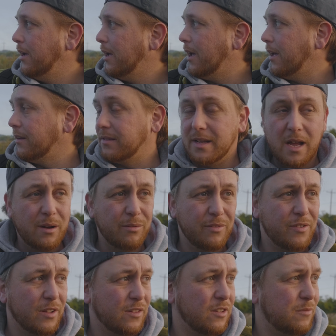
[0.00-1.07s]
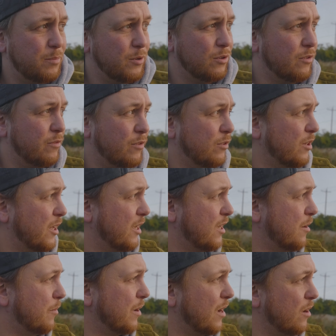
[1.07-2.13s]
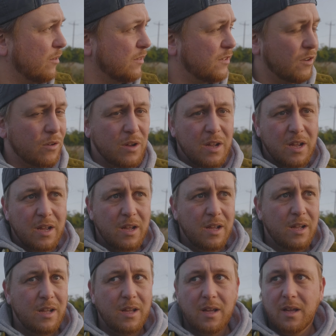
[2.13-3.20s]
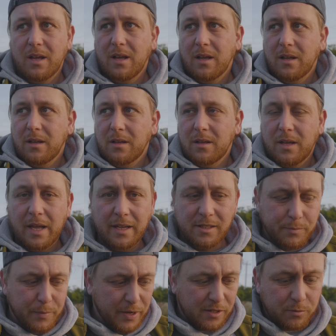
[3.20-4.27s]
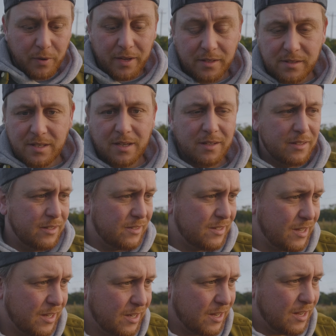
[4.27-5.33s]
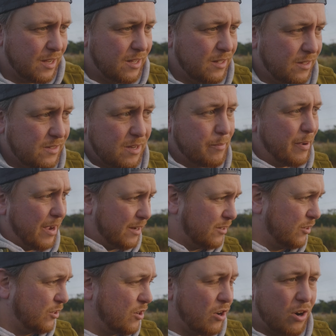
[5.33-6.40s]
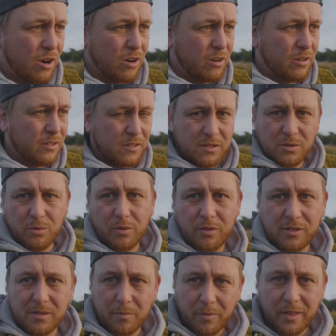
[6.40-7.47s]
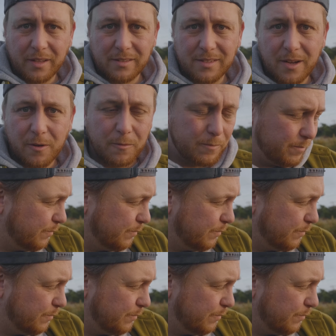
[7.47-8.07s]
as now we've got this beautiful light coming out. So haste makes waste. Let's get back to the car and sort some things out.